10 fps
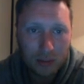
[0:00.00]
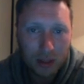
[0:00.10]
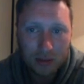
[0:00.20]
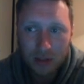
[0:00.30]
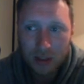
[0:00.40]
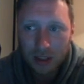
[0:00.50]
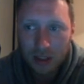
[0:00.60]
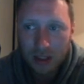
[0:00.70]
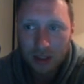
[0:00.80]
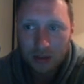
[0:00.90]

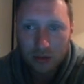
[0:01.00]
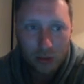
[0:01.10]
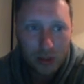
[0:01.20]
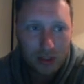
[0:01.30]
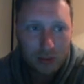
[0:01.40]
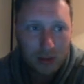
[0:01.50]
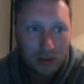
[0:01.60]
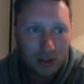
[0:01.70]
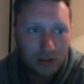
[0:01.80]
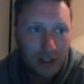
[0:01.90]
So 20
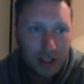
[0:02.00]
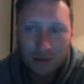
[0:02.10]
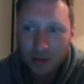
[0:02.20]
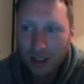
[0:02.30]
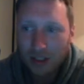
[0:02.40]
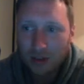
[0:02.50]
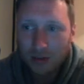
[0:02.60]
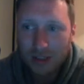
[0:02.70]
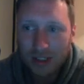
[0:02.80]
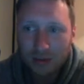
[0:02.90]
appearances for him. So that's
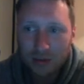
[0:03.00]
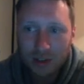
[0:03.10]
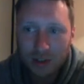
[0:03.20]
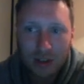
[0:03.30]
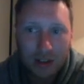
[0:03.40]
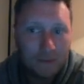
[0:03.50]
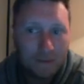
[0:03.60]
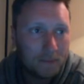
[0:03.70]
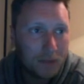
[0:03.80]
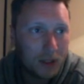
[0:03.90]
going down slightly.
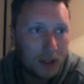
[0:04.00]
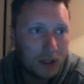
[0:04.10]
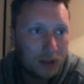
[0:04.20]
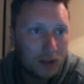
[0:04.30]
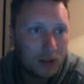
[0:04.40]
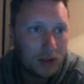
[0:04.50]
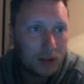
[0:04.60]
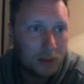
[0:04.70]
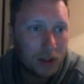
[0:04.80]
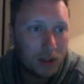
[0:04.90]
A
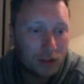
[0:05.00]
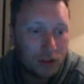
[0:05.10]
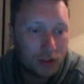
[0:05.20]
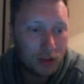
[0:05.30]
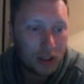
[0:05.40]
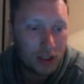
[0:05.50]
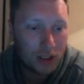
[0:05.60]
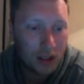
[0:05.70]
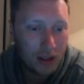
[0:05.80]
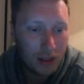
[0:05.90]
bit concerning
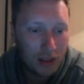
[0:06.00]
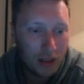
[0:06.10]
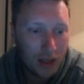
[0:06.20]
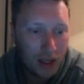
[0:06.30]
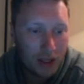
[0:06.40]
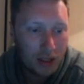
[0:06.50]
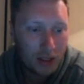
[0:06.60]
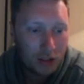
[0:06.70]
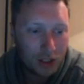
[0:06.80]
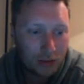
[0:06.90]
there.
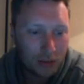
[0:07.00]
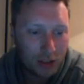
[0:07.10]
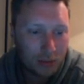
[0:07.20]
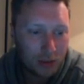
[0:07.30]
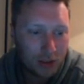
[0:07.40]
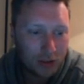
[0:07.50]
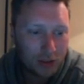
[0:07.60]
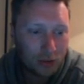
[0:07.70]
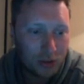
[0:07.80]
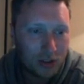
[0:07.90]
Jack Rashbrook has
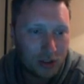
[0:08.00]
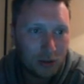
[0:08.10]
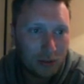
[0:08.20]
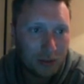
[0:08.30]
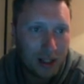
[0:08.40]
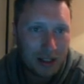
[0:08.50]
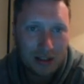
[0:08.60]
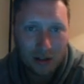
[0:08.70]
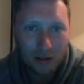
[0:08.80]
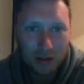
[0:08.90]
joined his old mate
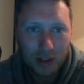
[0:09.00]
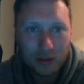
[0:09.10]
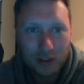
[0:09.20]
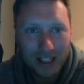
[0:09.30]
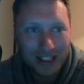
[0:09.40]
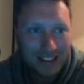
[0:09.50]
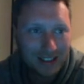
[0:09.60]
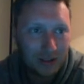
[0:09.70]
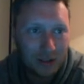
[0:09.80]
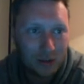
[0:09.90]
Tom Rouse at
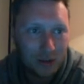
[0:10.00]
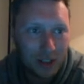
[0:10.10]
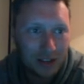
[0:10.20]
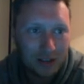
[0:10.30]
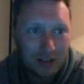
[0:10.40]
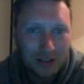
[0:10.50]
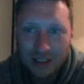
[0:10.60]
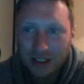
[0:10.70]
Newcastle.